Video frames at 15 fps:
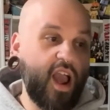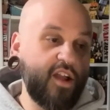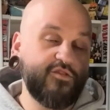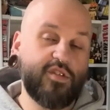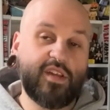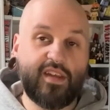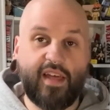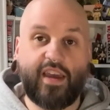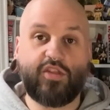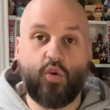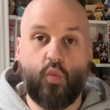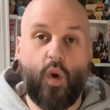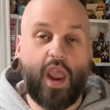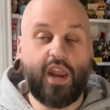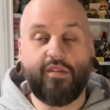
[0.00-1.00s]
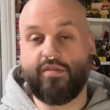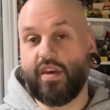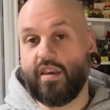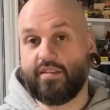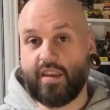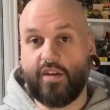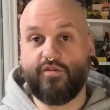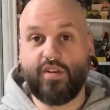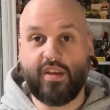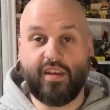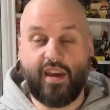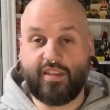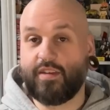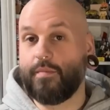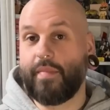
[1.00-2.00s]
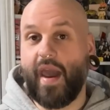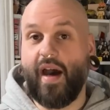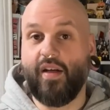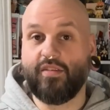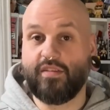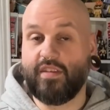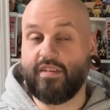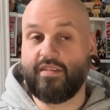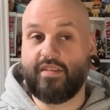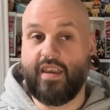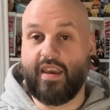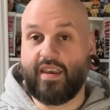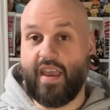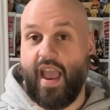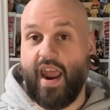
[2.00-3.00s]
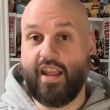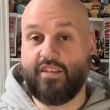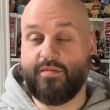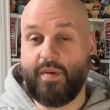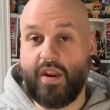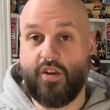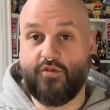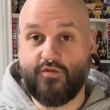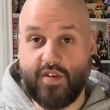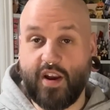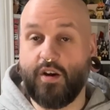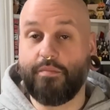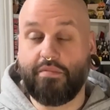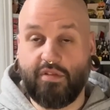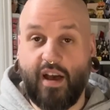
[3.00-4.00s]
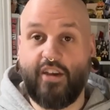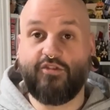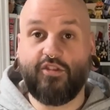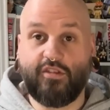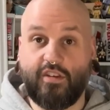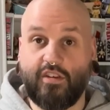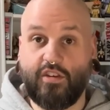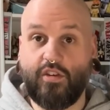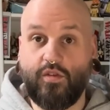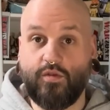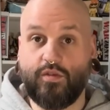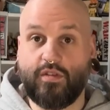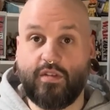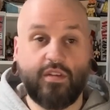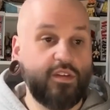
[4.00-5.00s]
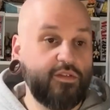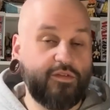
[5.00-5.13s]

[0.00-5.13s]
I really like the weight of this. I really like the balance of the stick, and it's been a real pleasure to use.